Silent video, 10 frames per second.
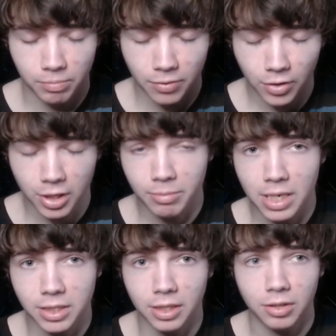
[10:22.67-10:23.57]
Been fucking
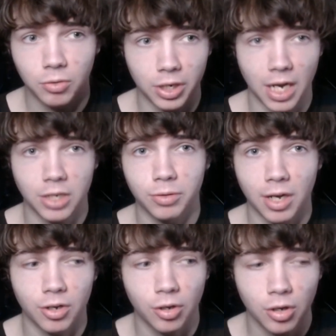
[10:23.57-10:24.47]
amazing, could not do
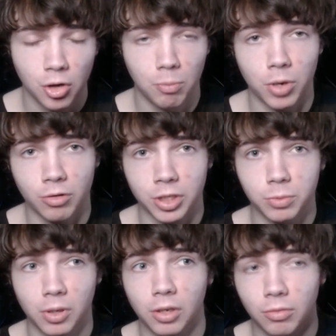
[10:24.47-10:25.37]
without her. Moira
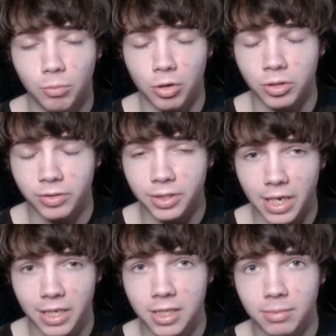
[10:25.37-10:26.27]
as well, Moira's
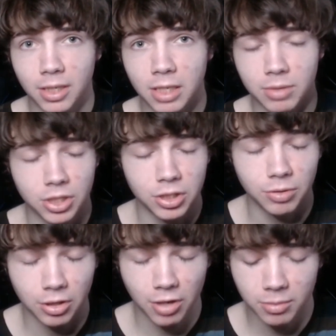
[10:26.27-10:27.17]
recently added to the mod team and she's
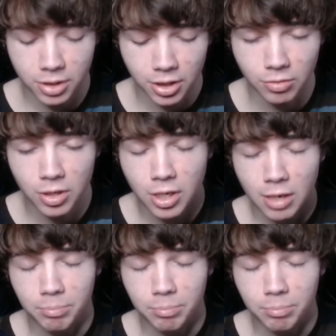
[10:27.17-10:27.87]
doing incredible too.